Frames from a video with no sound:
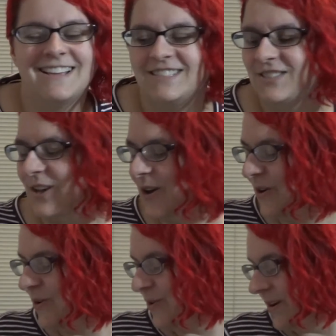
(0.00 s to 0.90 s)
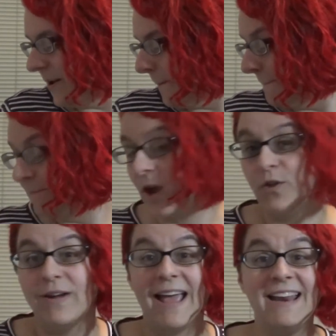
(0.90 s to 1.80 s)
So, are
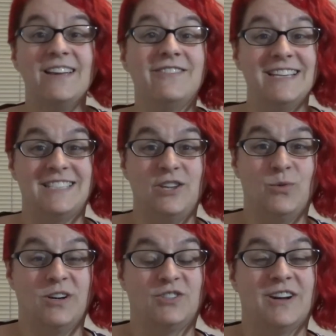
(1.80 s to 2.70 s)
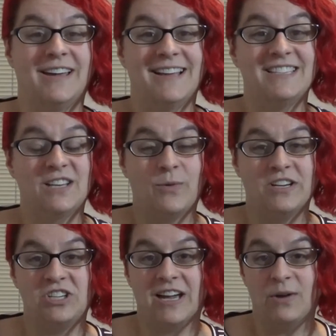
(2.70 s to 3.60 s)
there any of these that you want to try? That's the
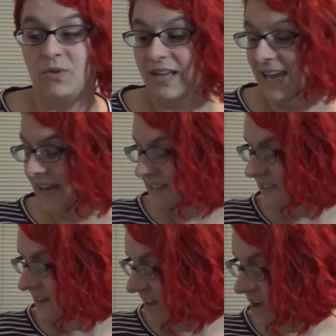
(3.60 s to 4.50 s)
question I want to ask.